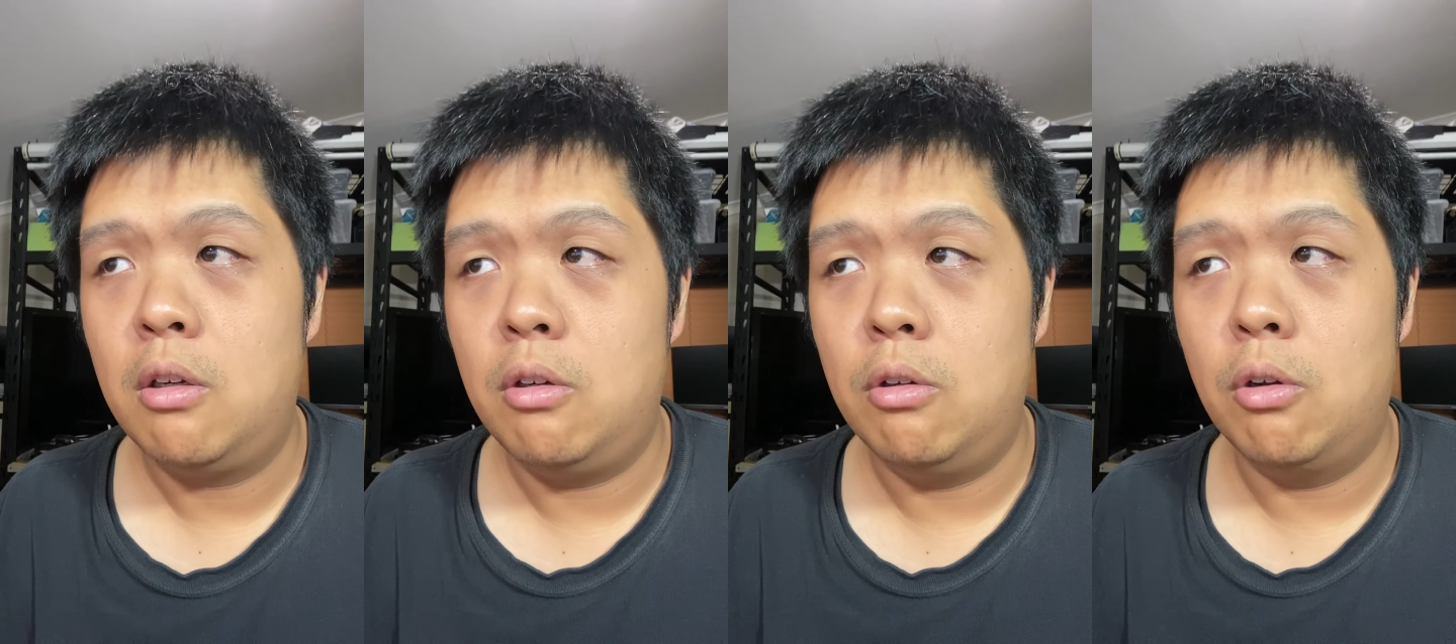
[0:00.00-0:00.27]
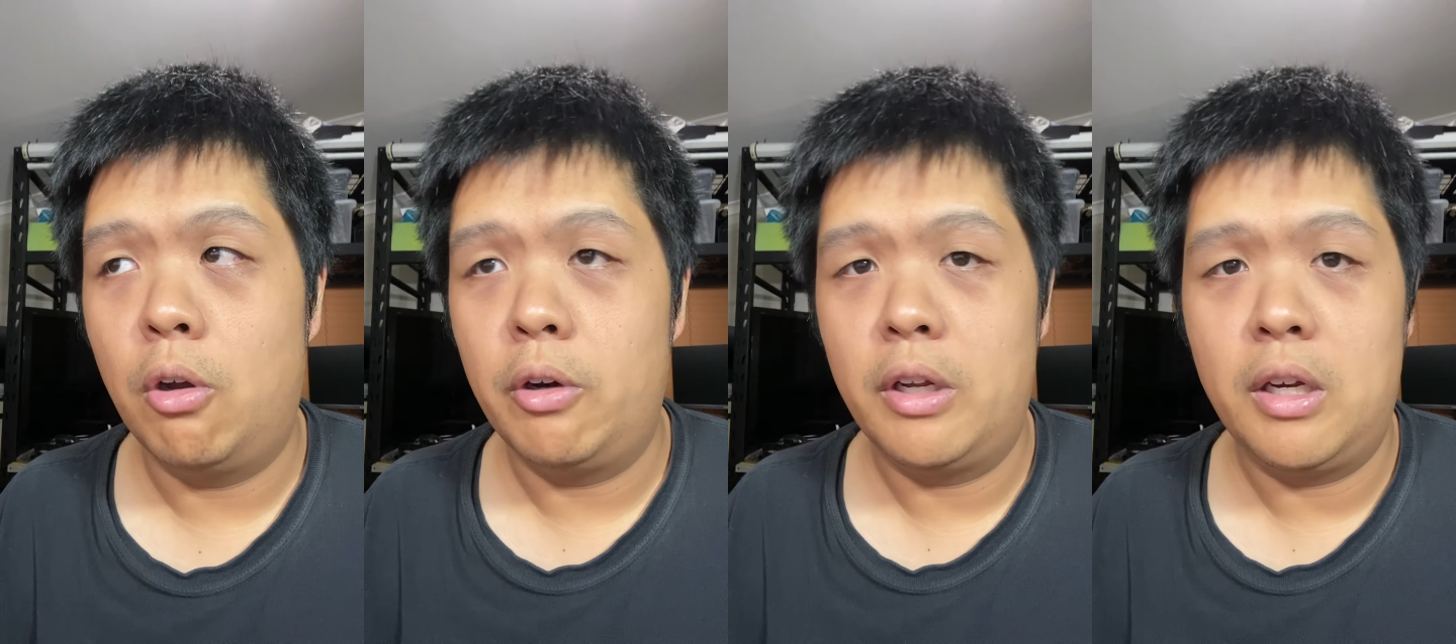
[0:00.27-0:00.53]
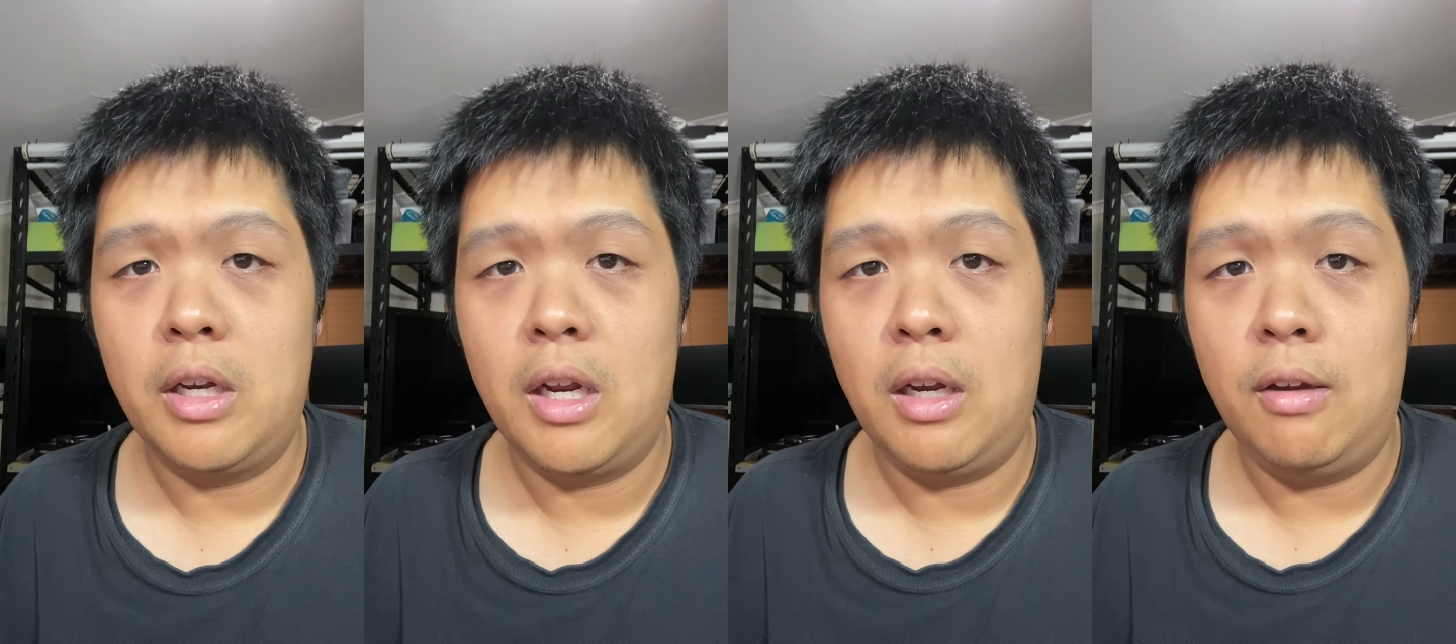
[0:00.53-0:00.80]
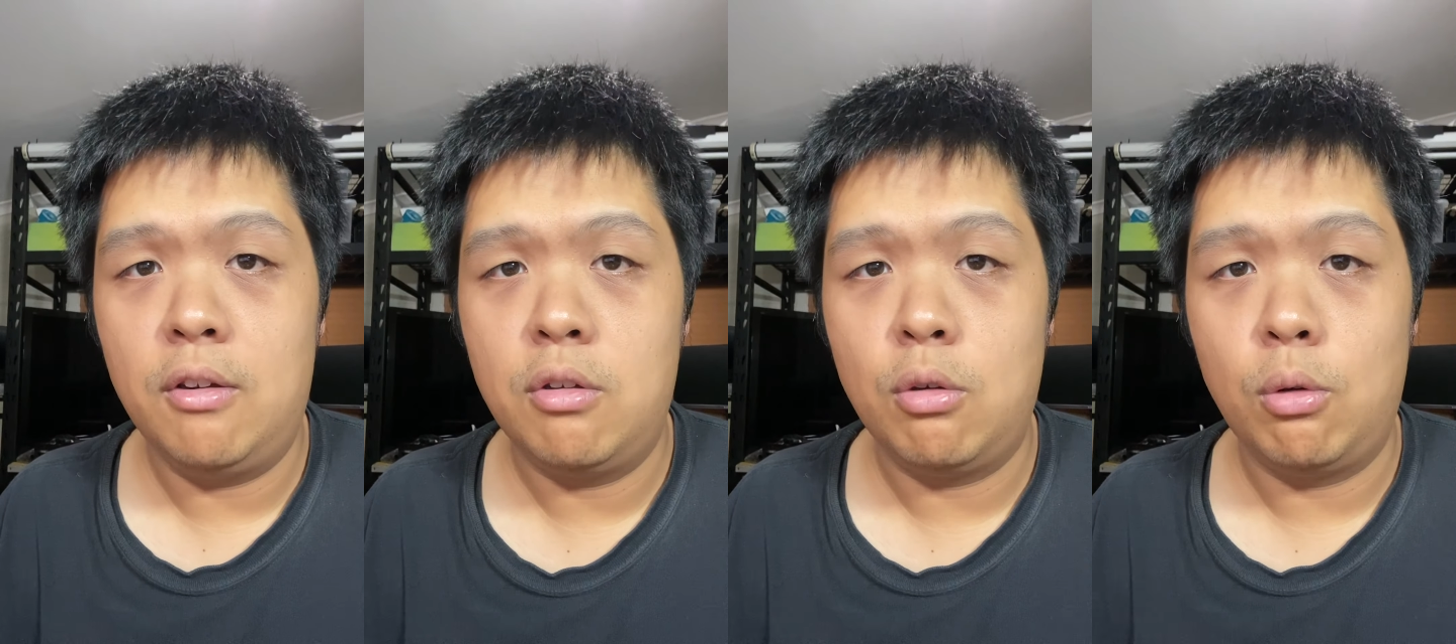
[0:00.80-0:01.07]
not in
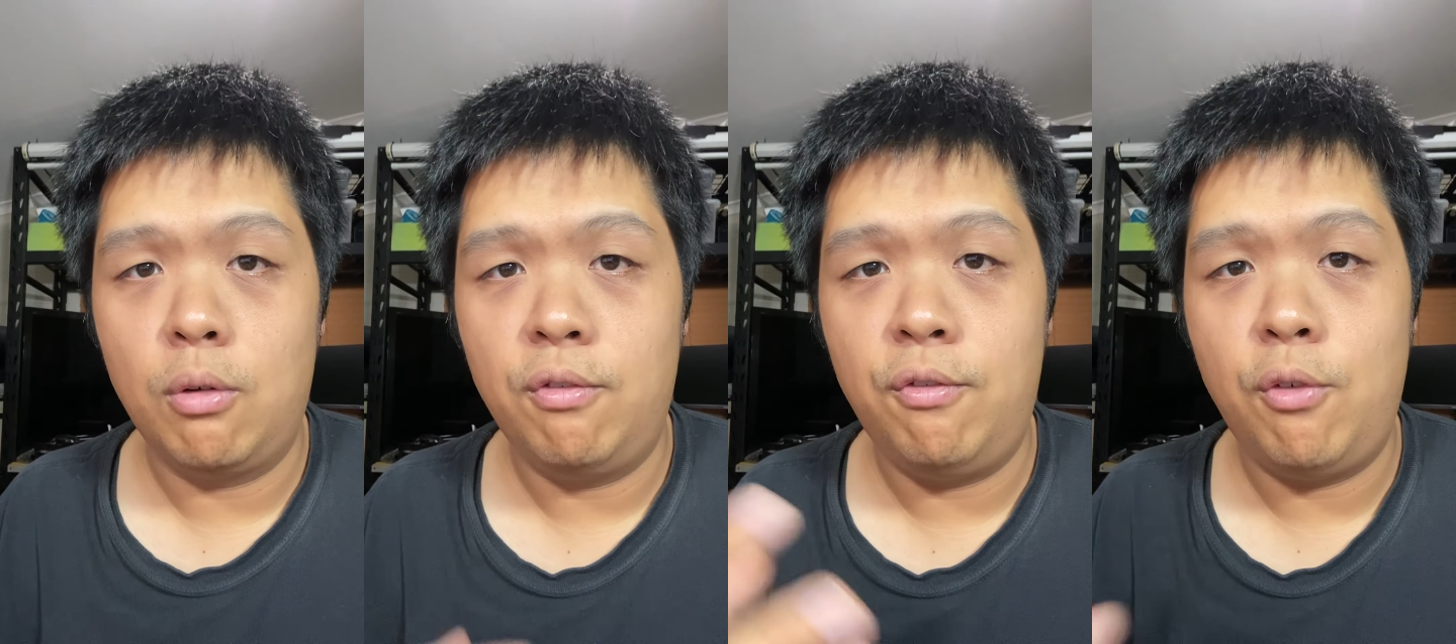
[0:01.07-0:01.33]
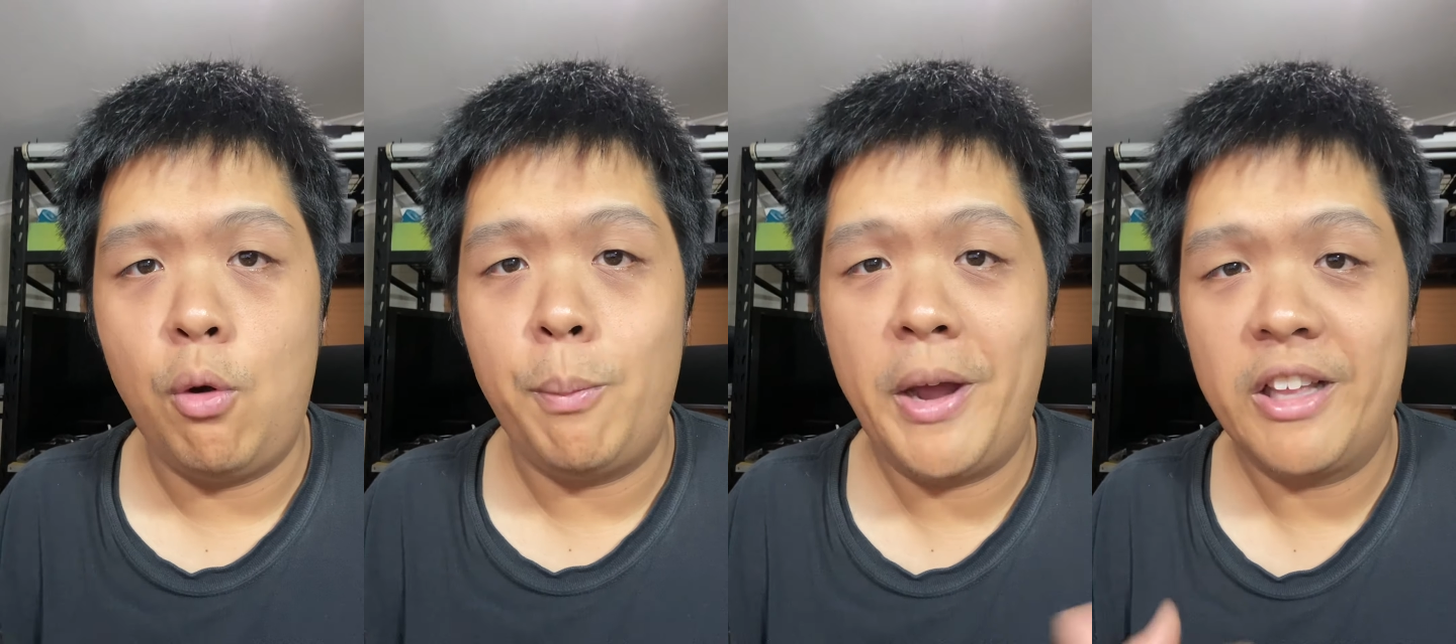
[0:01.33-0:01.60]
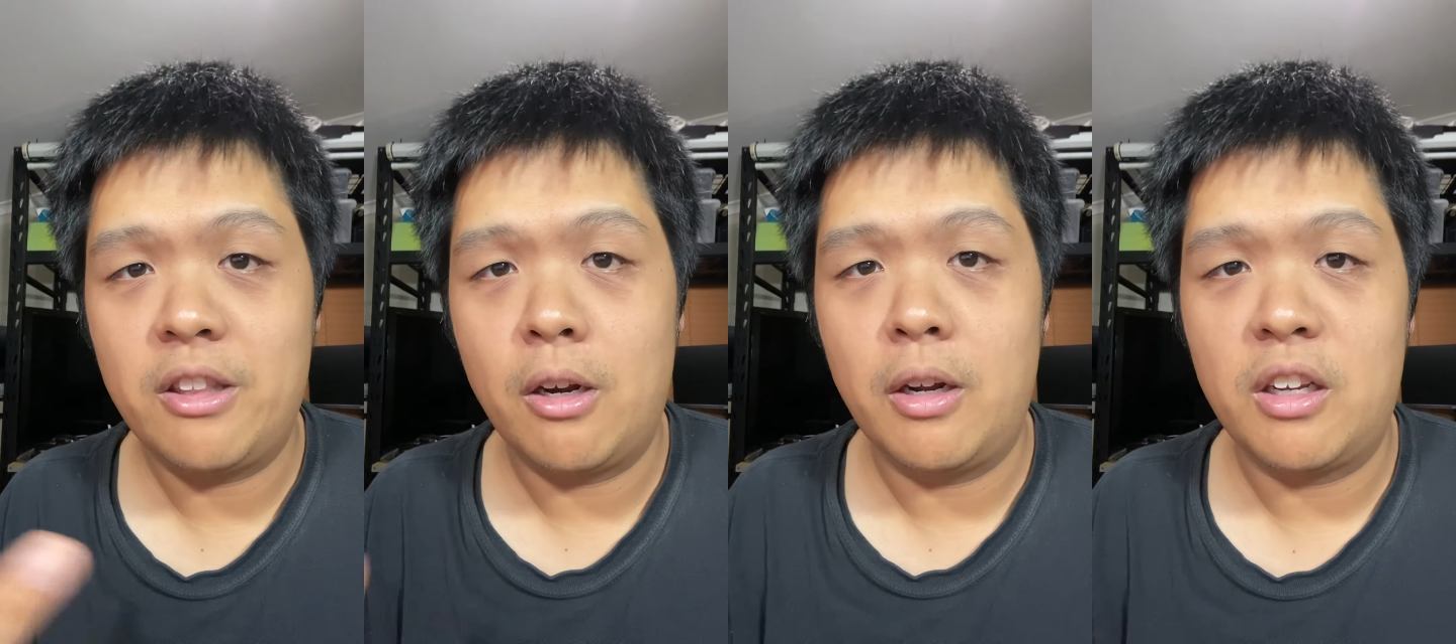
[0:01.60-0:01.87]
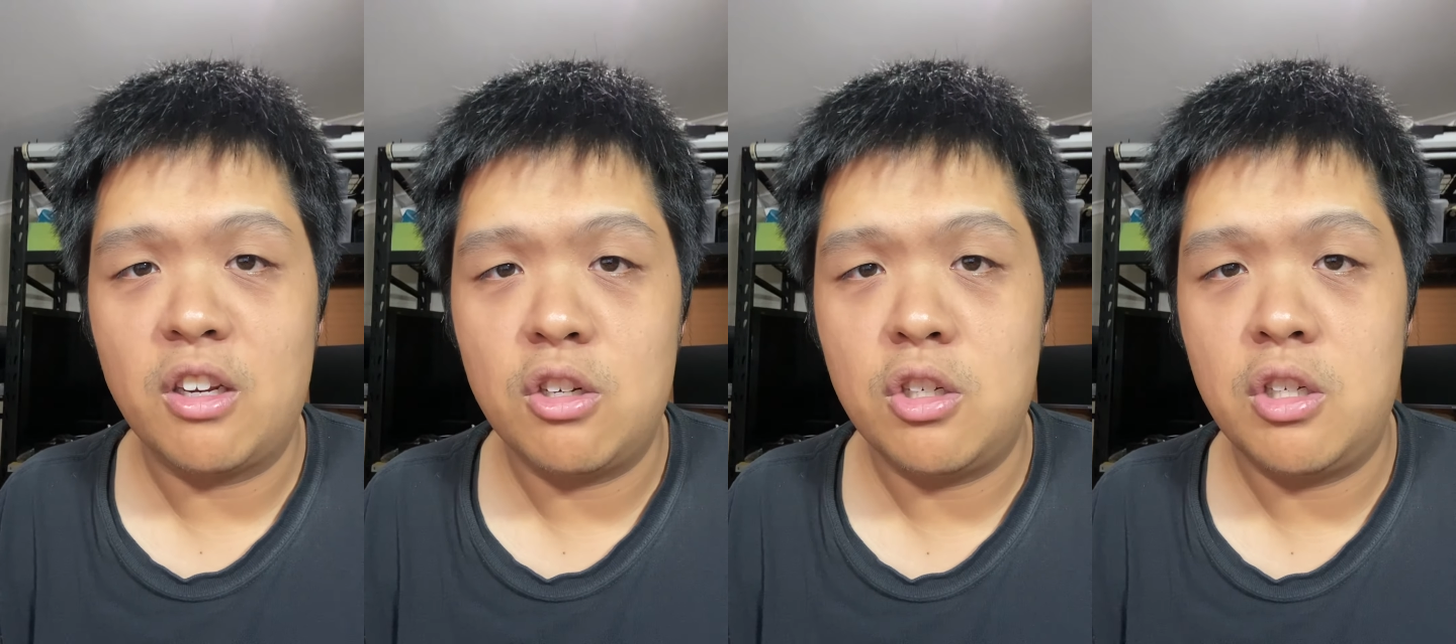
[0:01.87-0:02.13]
any sort of format that
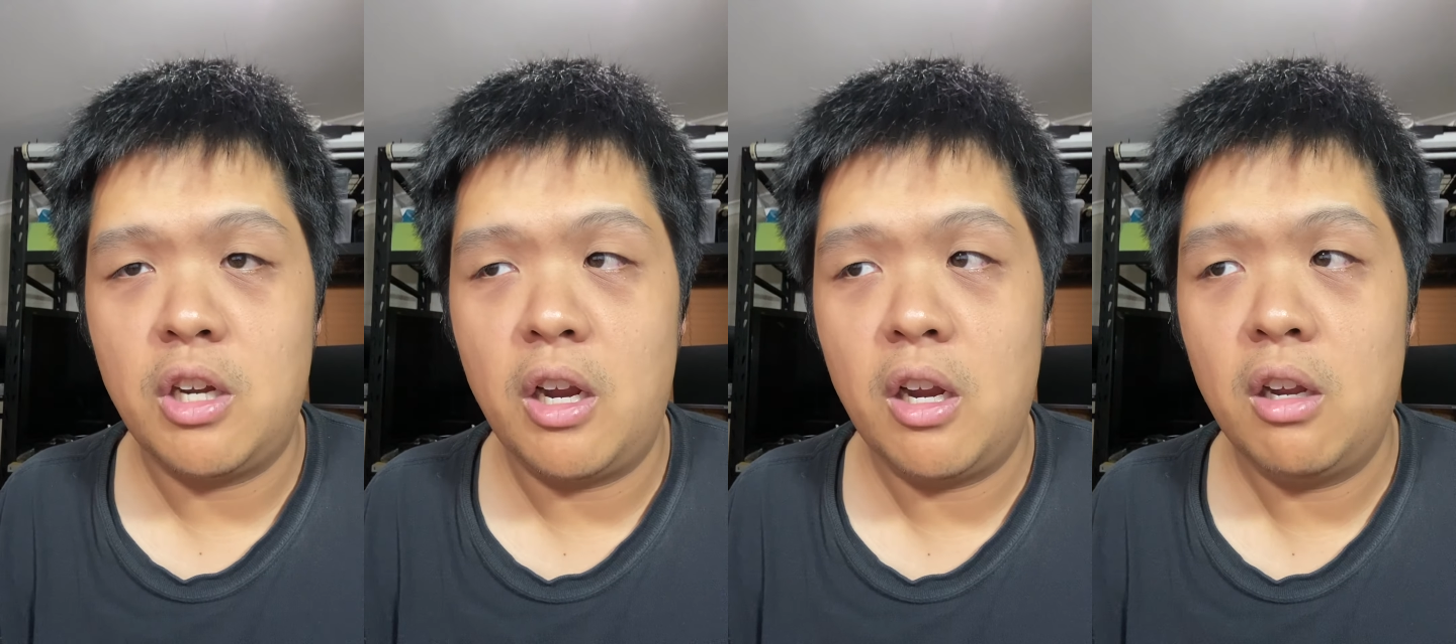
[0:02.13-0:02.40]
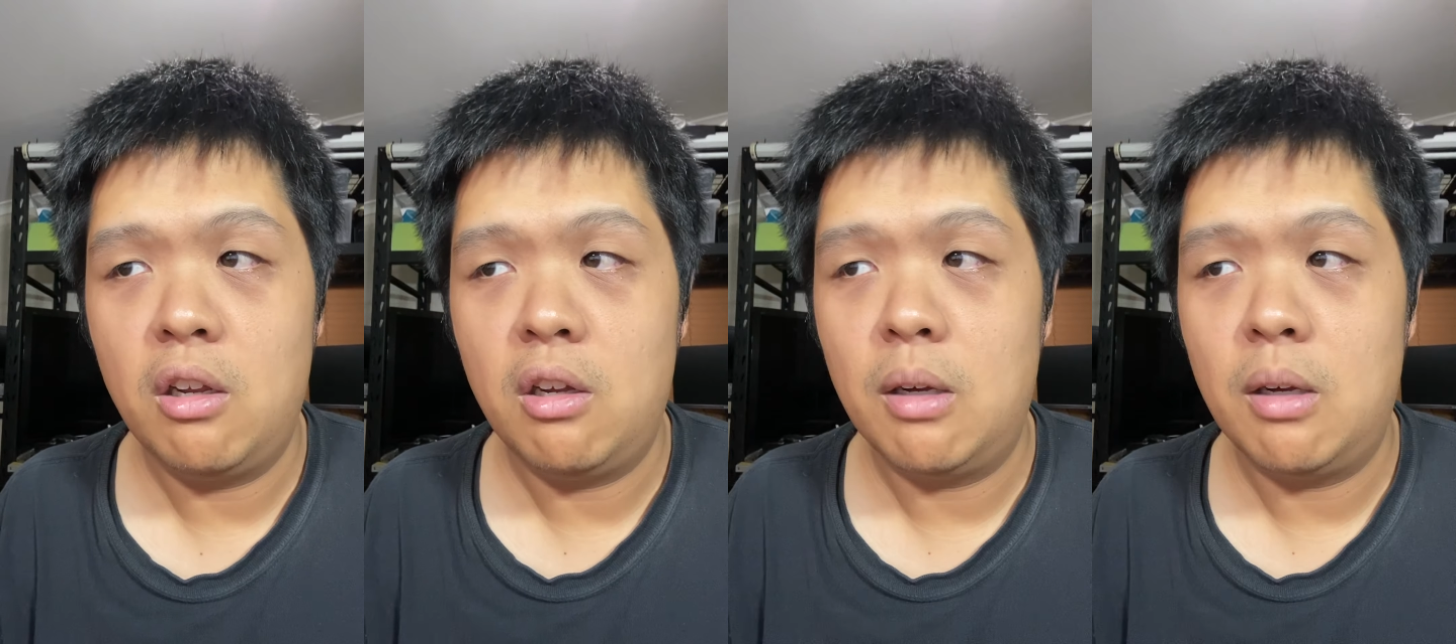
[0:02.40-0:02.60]
I can share.